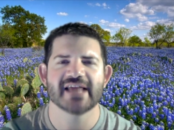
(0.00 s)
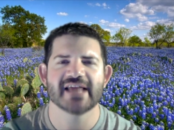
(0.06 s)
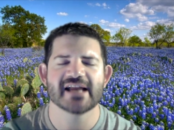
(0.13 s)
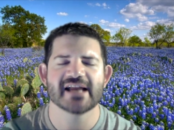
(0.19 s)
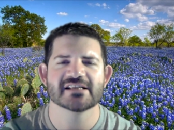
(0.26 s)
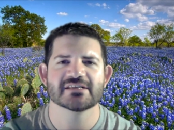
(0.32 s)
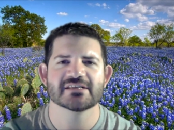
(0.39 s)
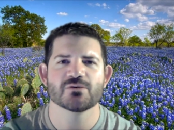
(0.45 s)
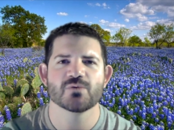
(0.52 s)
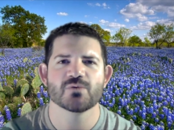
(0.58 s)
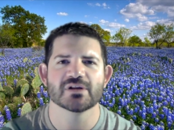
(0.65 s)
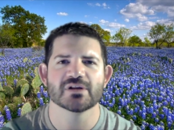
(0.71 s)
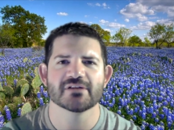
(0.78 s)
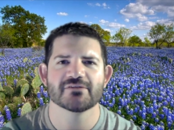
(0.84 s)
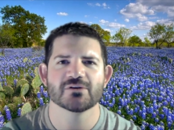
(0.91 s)
That is the
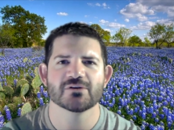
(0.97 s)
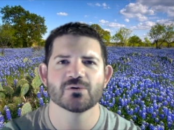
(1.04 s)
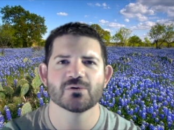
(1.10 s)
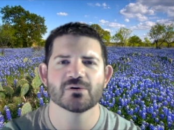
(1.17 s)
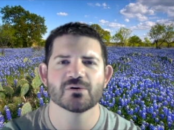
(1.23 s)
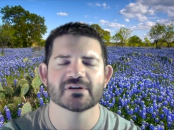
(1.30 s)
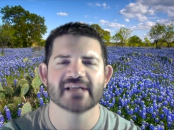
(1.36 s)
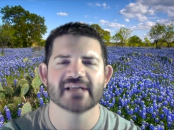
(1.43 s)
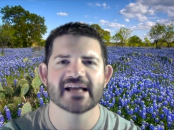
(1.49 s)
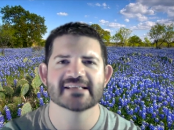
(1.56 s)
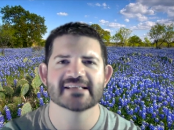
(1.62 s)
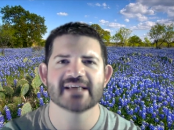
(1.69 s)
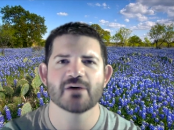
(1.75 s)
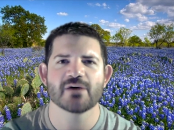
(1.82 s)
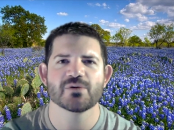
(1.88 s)
will of the Lord. That
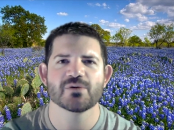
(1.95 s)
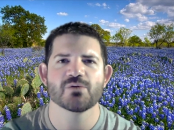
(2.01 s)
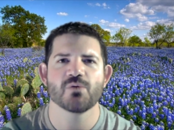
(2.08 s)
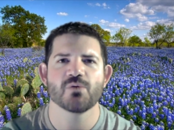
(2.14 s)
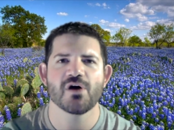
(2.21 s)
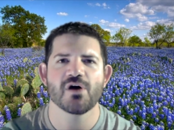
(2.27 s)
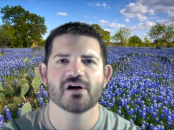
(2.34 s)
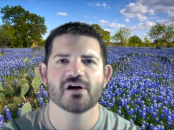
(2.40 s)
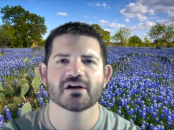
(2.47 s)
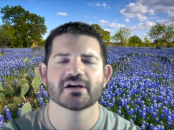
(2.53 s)
is how we walk